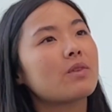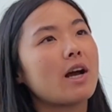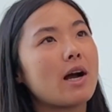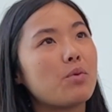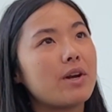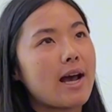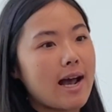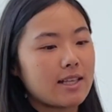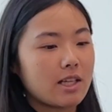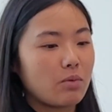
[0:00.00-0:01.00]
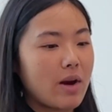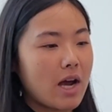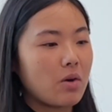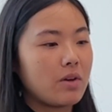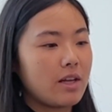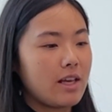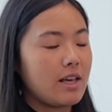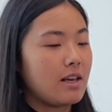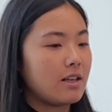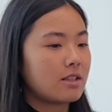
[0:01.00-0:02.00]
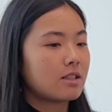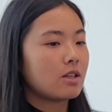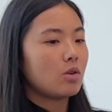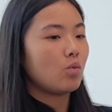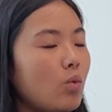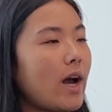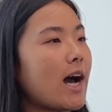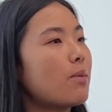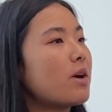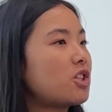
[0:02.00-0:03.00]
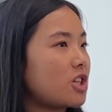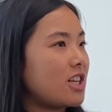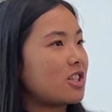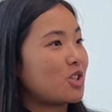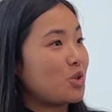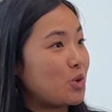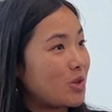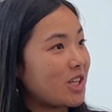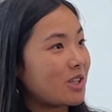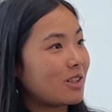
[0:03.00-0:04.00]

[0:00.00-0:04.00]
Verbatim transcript: I would ask around is how much is the unit